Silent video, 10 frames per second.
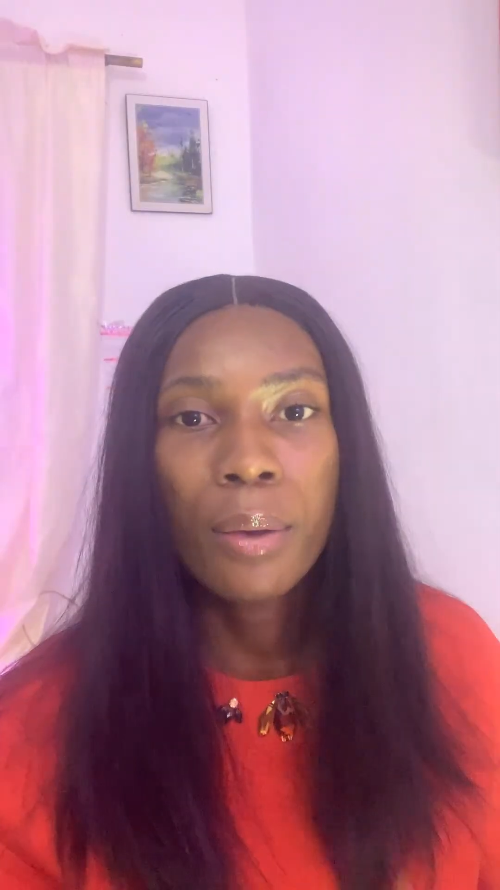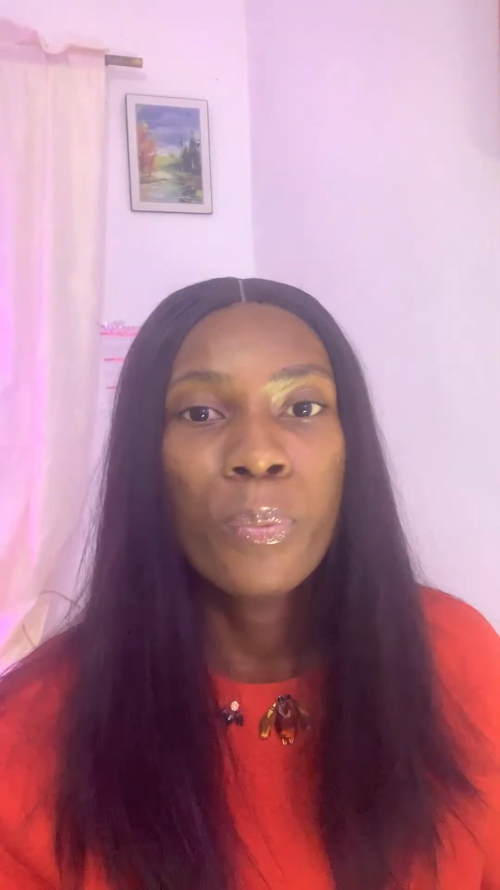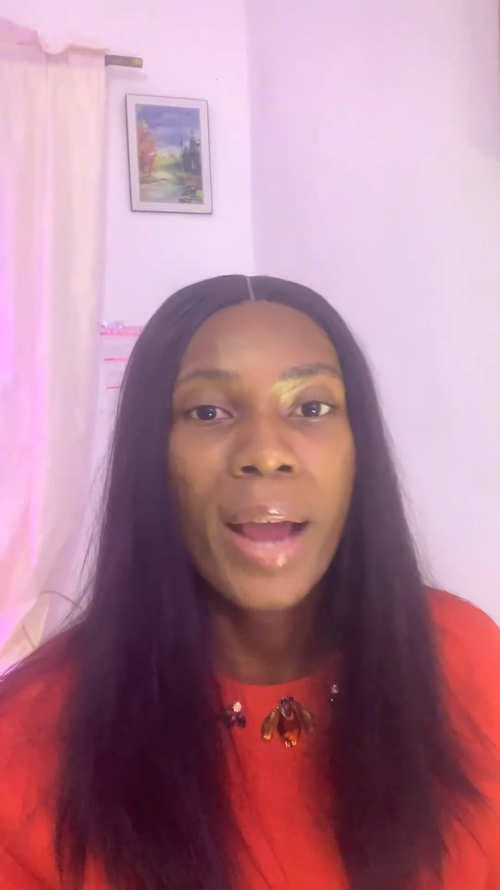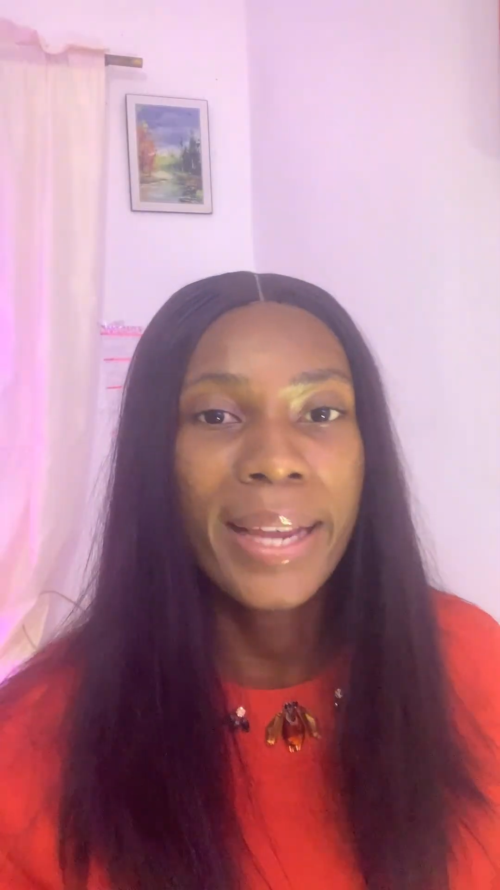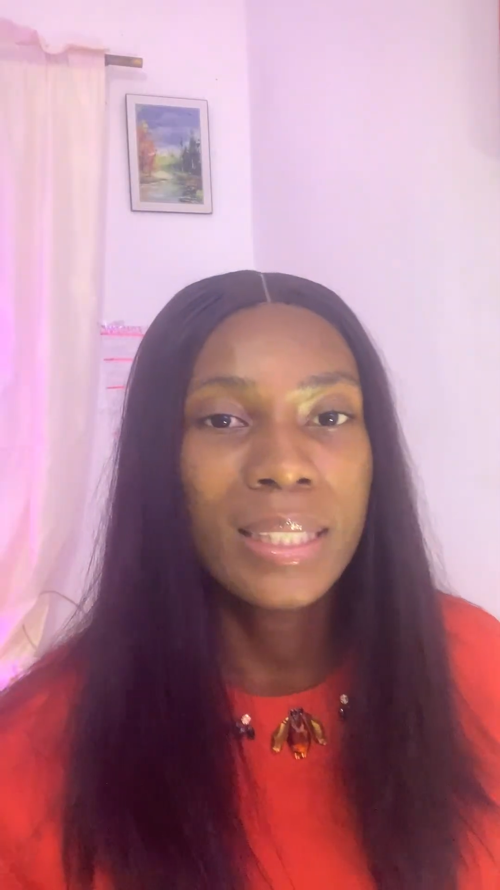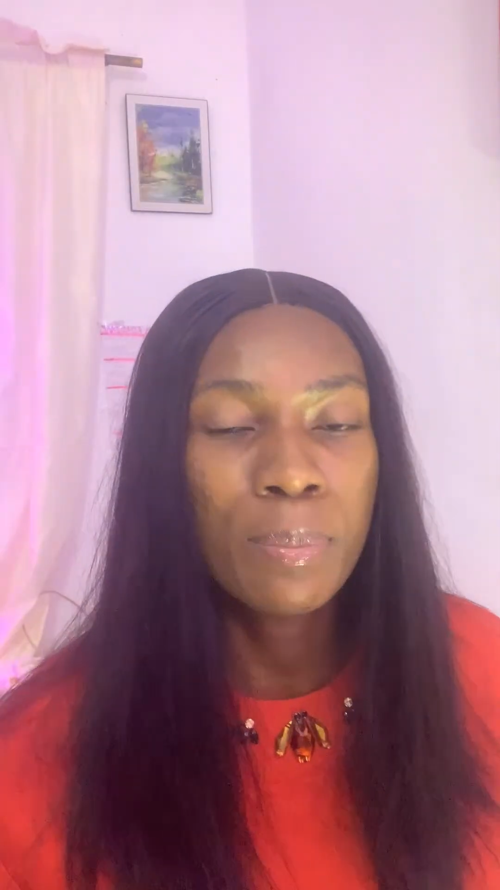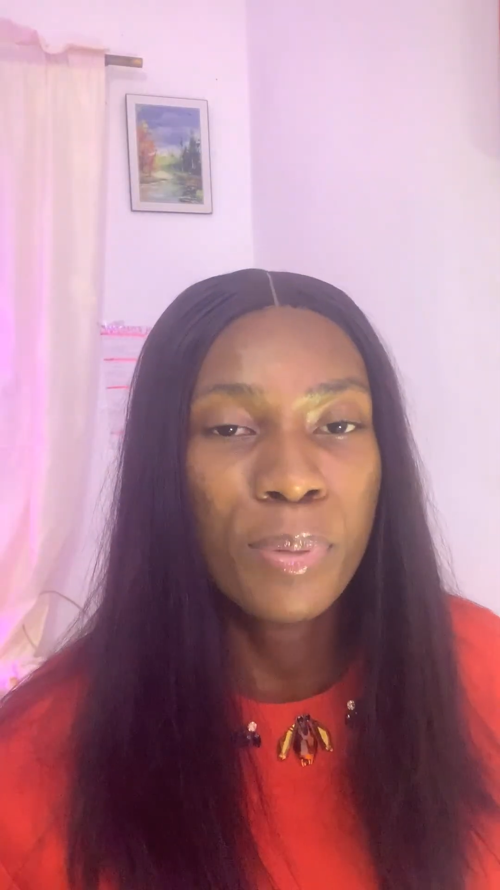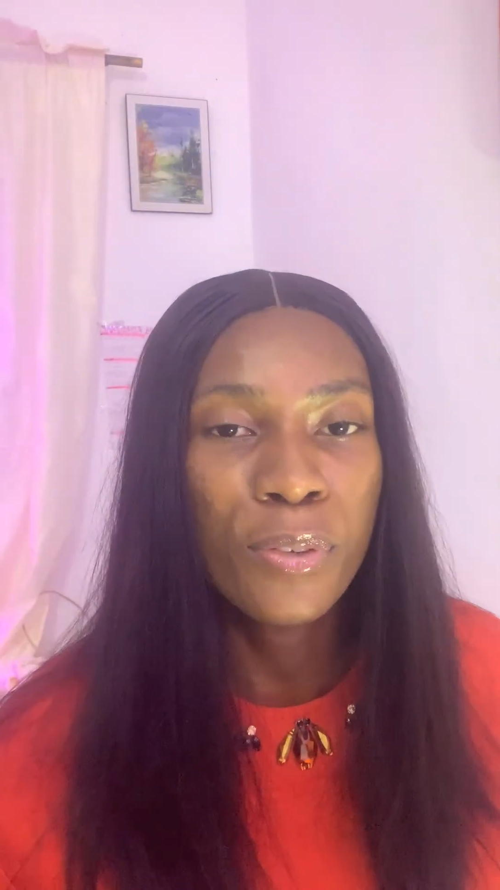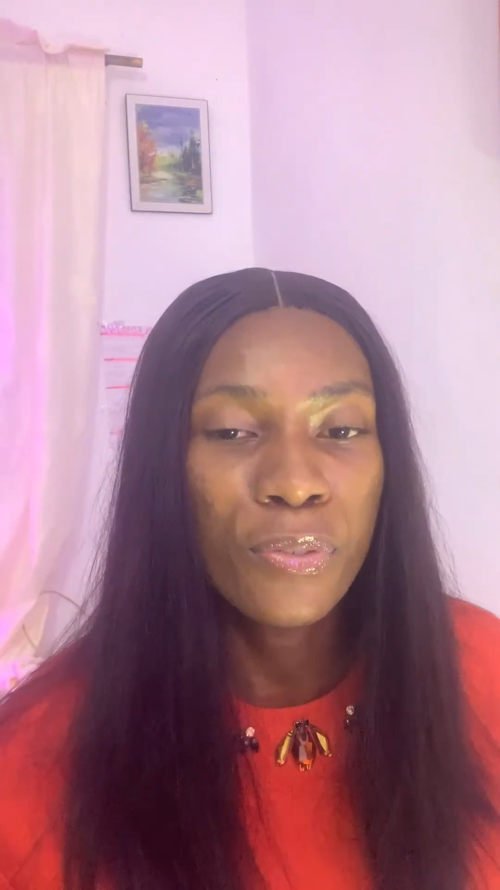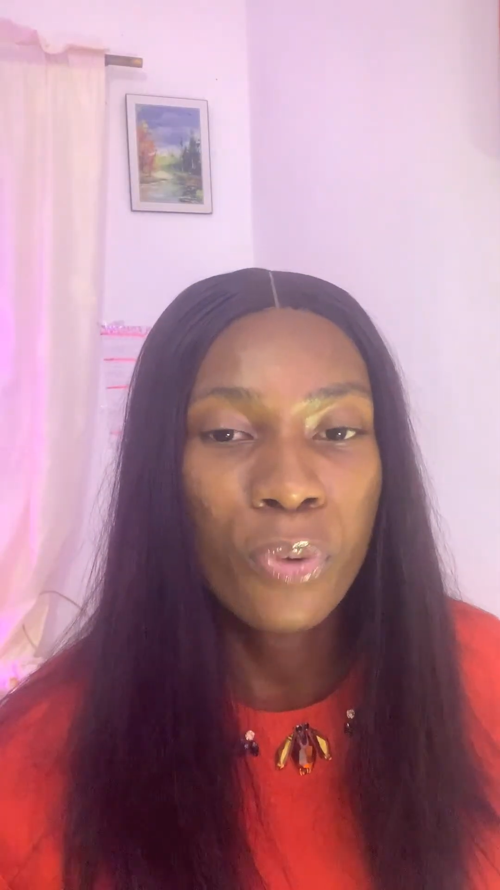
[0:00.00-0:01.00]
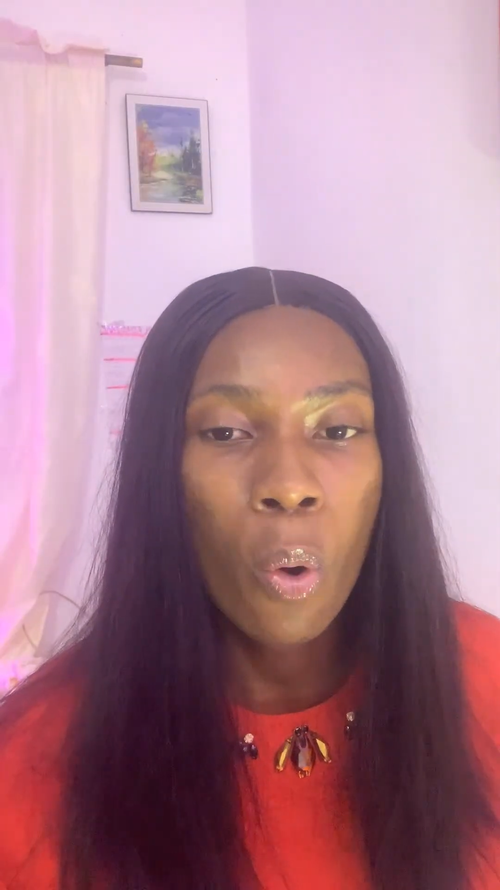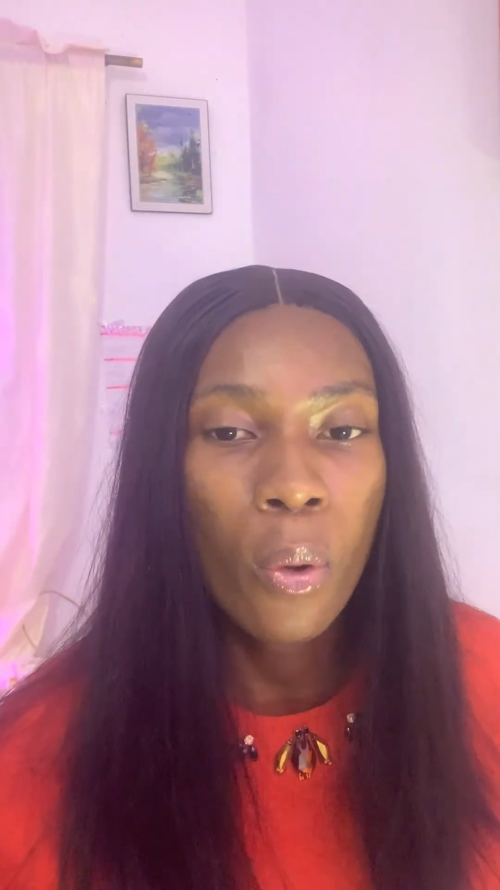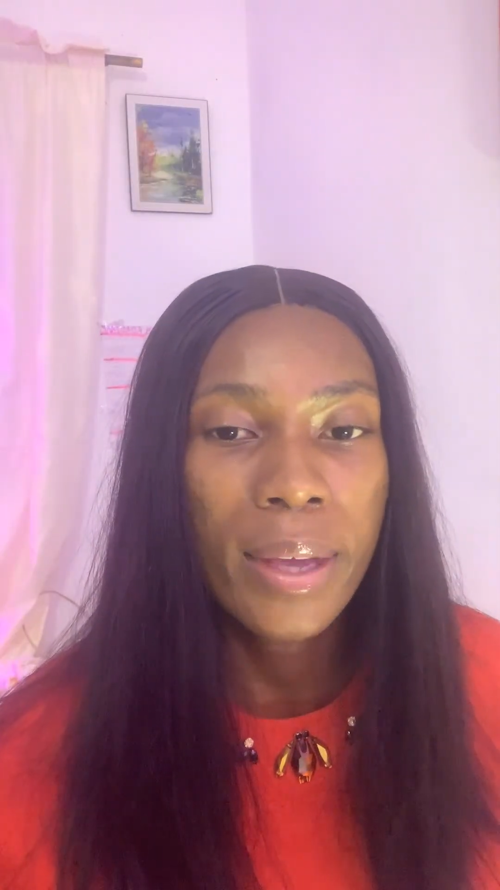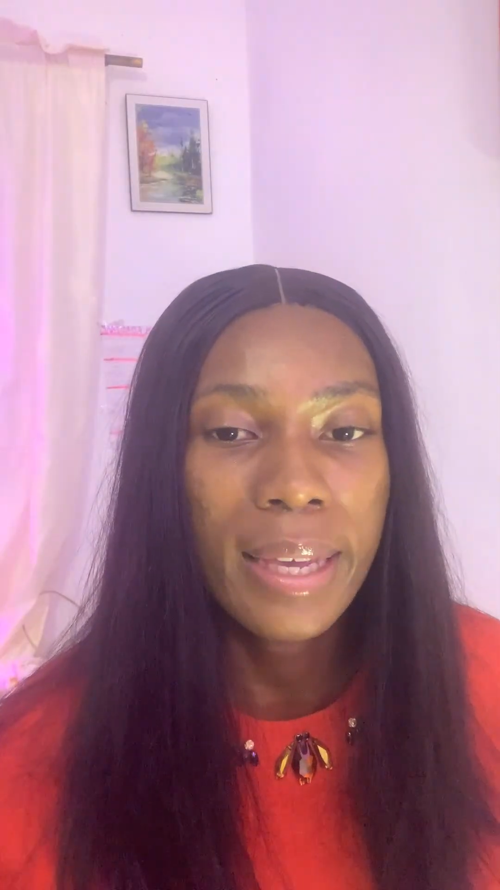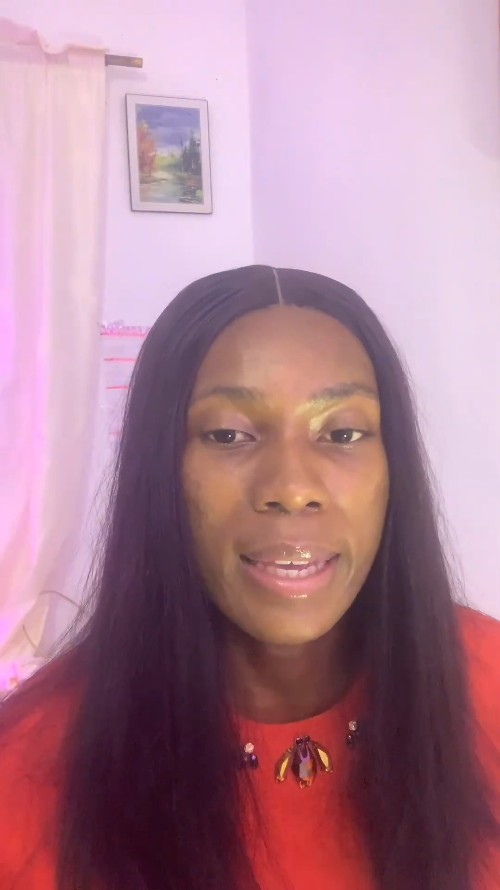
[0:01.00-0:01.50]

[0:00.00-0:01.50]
right before